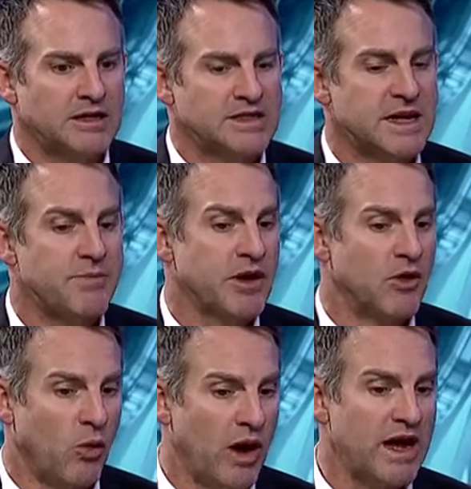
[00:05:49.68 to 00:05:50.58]
Stepping
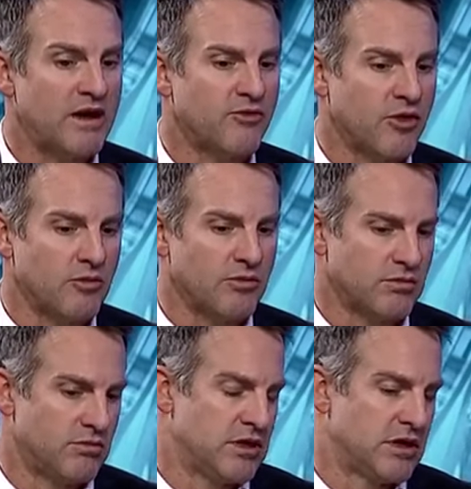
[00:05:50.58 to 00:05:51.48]
away
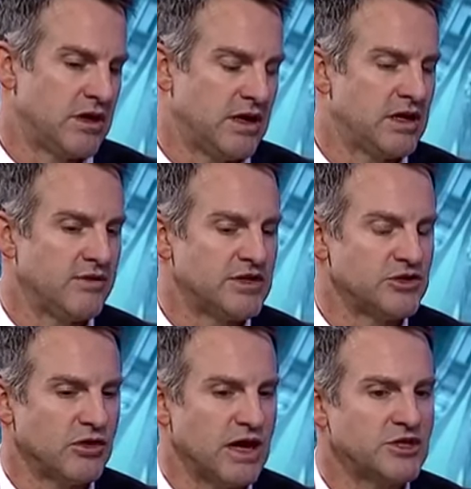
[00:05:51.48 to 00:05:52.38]
from the
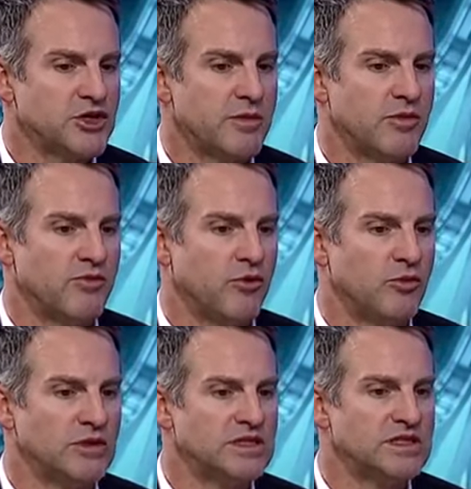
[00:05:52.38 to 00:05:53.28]
individual country
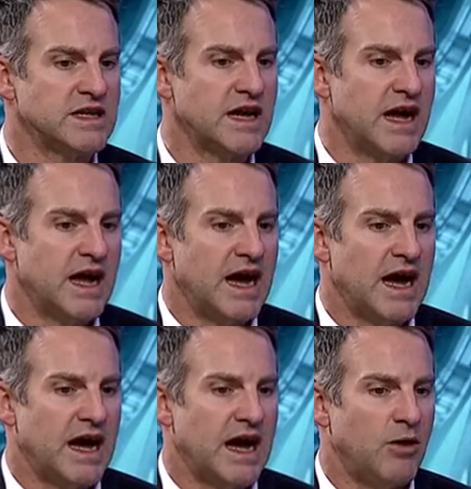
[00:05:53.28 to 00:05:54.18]
performance,
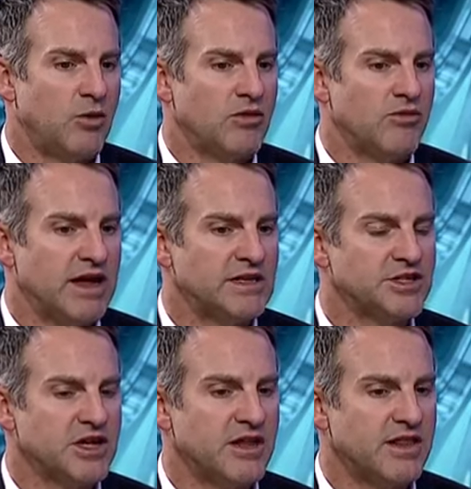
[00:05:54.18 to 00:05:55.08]
I would
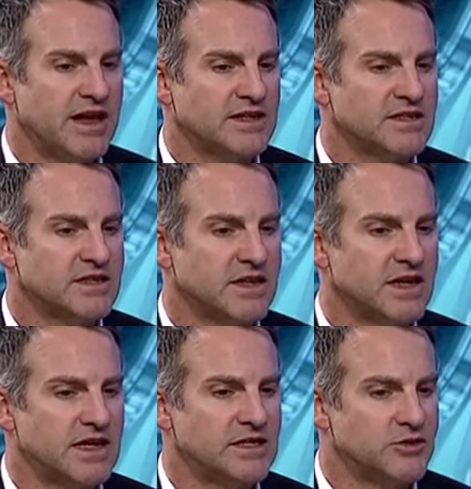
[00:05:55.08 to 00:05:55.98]
venture that
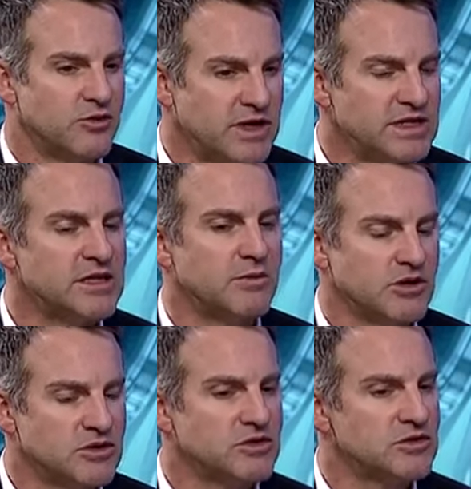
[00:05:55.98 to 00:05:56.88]
it's
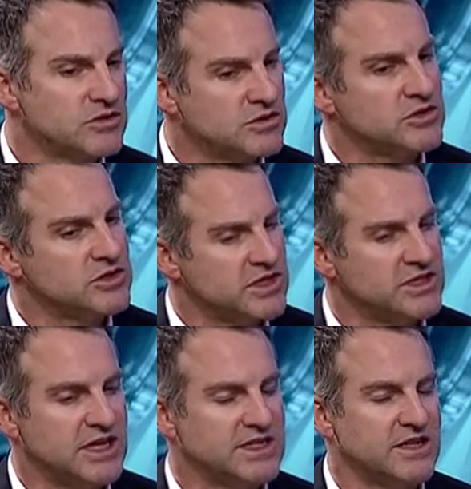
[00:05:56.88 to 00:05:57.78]
reasonable to
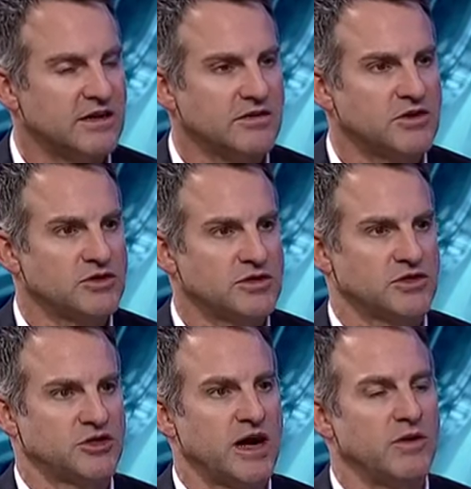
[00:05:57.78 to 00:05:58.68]
suggest that
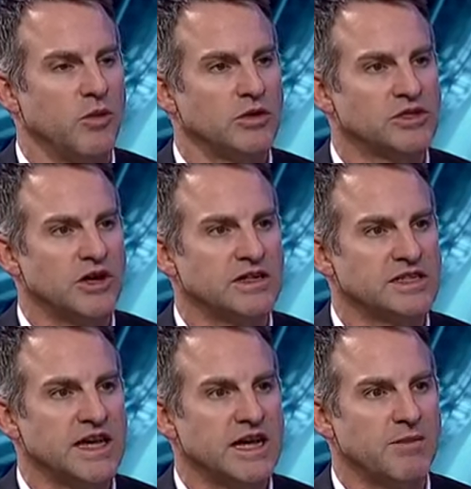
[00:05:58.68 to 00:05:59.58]
trade war is going to
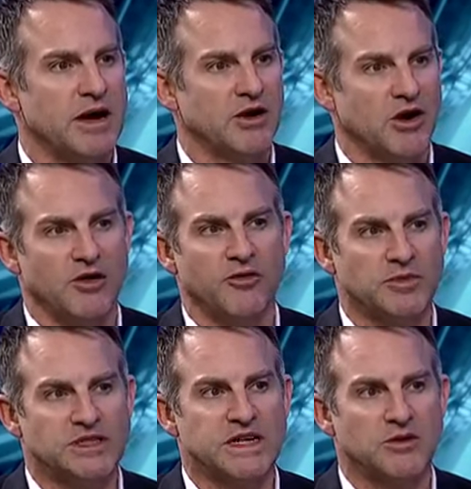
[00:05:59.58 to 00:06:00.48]
take about
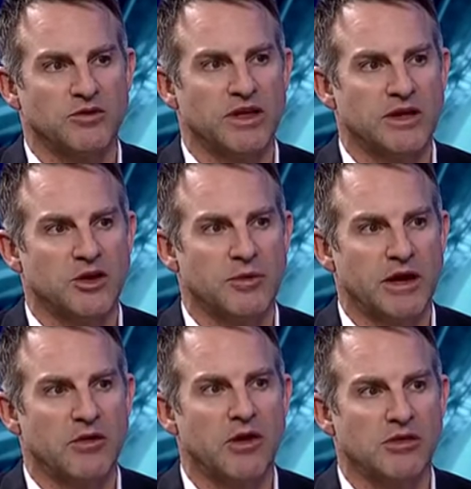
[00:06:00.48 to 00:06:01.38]
0.5% of
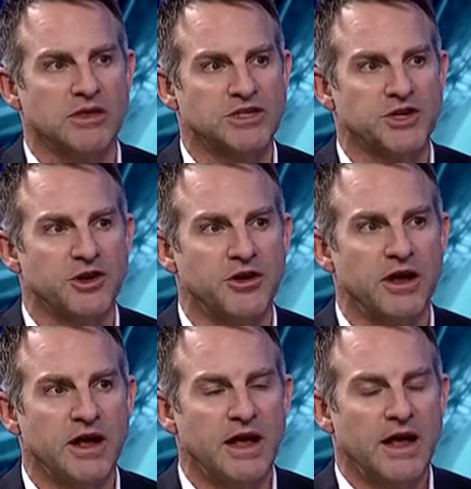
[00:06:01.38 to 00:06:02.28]
economic growth this year.
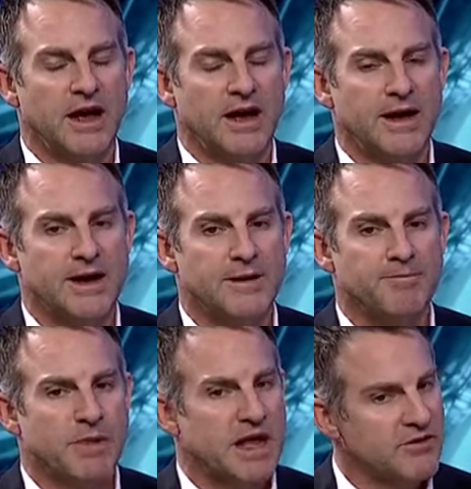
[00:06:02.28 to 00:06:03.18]

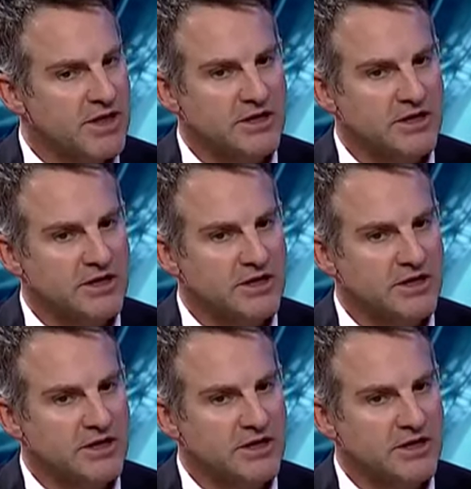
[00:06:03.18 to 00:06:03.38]
Mm-hmm. And if